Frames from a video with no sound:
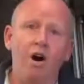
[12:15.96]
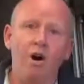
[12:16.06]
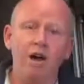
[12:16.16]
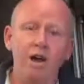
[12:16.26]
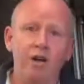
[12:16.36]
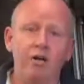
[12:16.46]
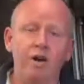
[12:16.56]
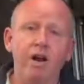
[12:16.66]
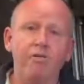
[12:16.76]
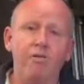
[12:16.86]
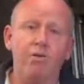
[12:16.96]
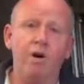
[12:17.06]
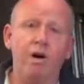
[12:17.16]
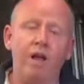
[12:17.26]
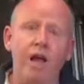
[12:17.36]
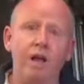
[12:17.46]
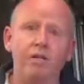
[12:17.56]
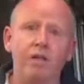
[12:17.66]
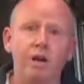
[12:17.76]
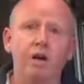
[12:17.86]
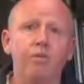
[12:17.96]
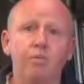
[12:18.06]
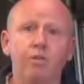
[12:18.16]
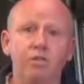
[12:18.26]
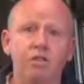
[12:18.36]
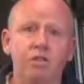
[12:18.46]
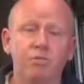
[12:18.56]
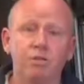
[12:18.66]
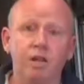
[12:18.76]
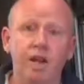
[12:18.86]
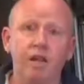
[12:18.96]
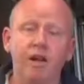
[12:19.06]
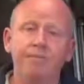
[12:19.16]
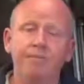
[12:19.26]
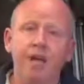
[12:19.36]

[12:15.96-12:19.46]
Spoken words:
I hung around for a while and actually helped them put systems together,